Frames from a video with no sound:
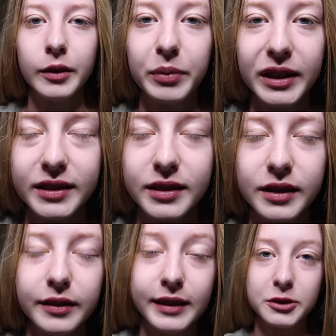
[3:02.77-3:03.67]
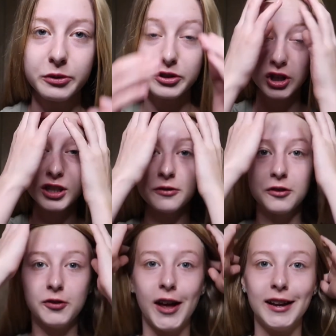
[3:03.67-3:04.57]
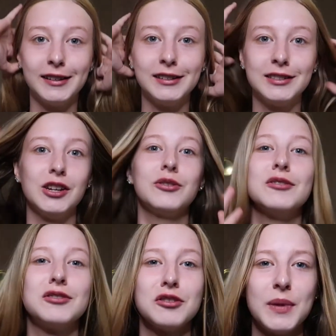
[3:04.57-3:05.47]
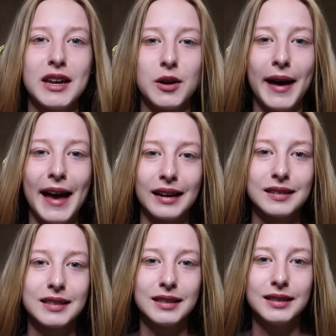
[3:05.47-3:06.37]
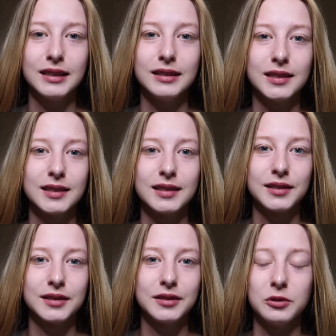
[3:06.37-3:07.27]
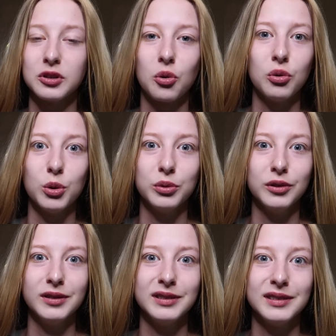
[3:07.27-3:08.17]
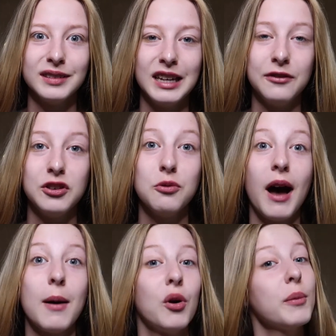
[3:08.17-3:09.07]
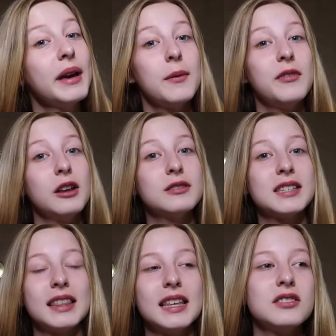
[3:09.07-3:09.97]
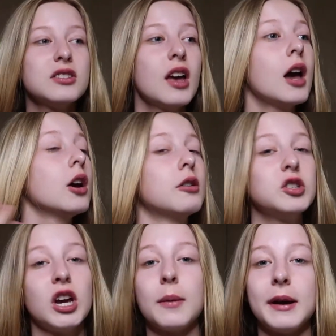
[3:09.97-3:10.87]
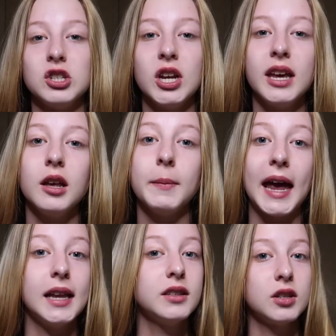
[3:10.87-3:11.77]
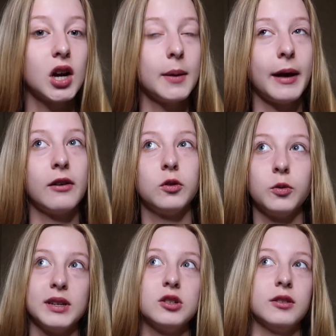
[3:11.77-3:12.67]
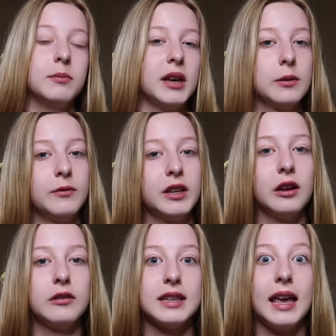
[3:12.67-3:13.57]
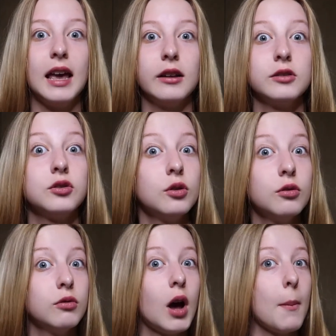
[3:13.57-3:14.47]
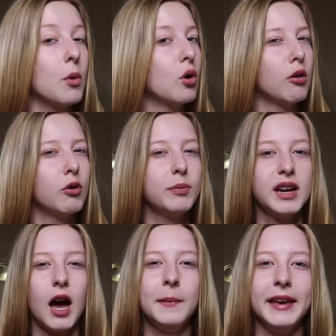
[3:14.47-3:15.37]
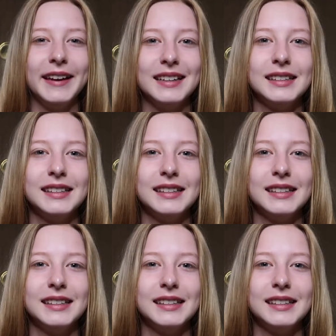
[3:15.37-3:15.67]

Please, this was just for fun. Don't use those makeup hacks because those are horrible. If you want more makeup videos like this, go check out my channel, my Instagram. I have a whole bunch of makeup videos and soon more will be coming.